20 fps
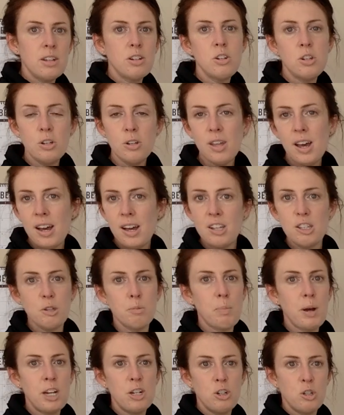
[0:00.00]
can do that is
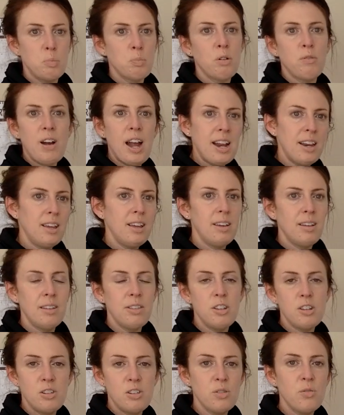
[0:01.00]
by just providing
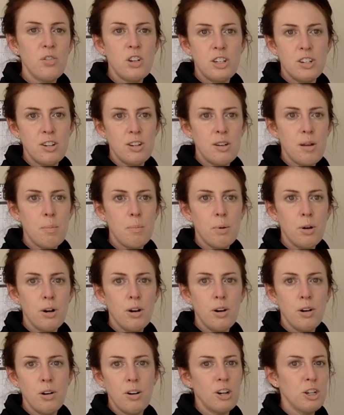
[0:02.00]
the sufficient
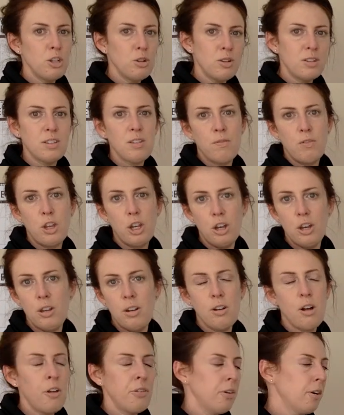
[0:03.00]
number or units of the good
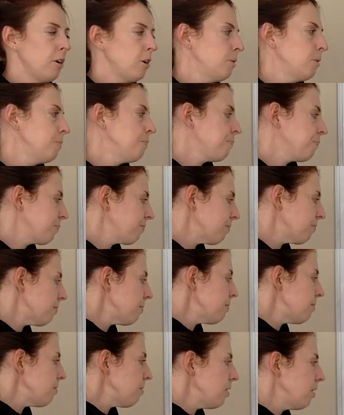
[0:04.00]
on their own.
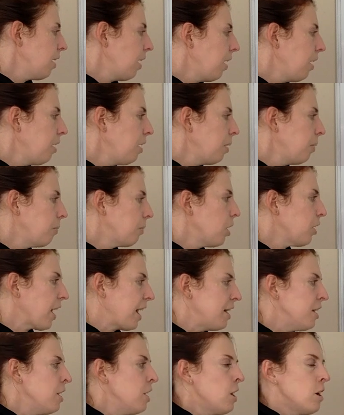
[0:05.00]
Okay,
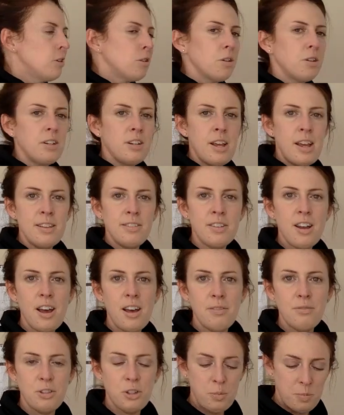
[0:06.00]
so today is not
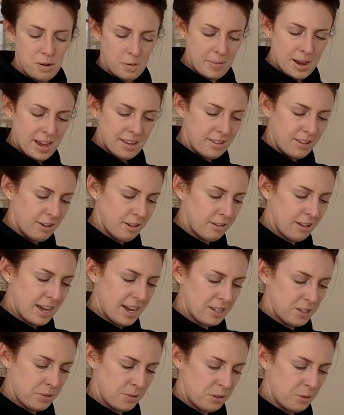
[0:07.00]
a super mathy
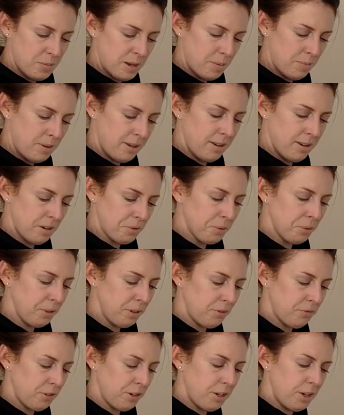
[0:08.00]
class, which may be a
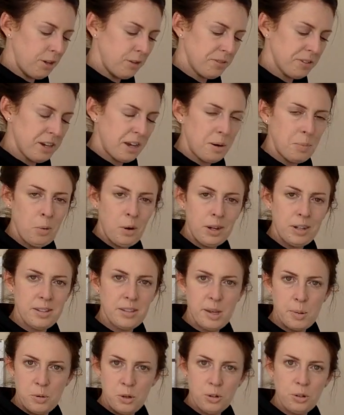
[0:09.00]
relief for you. It's kind of more
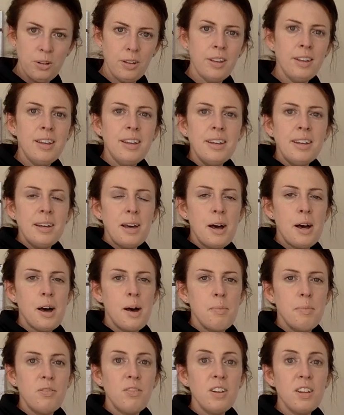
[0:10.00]
conceptual.
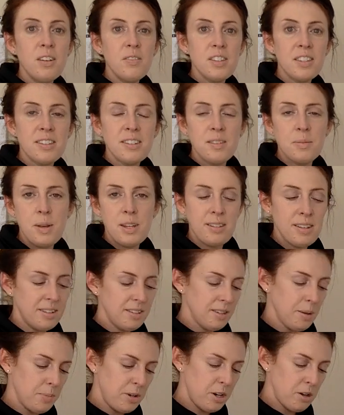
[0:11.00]
If any of this doesn't make sense,
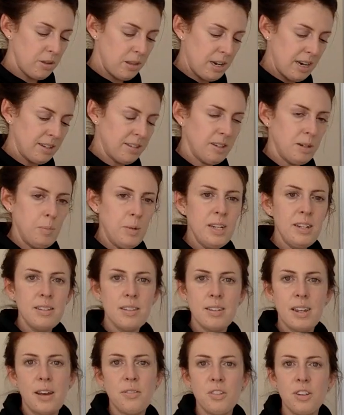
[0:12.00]
let me know in the next 10 minutes,
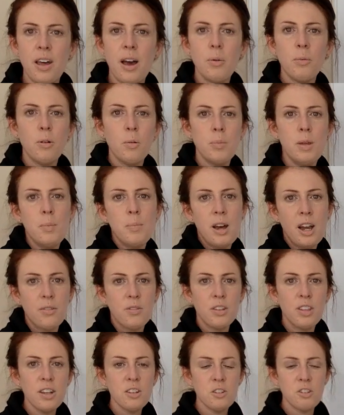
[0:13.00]
and after that, we'll meet back
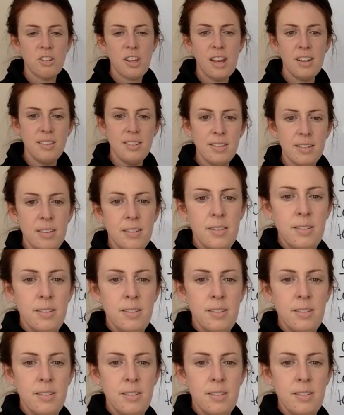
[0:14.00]
for the exercise.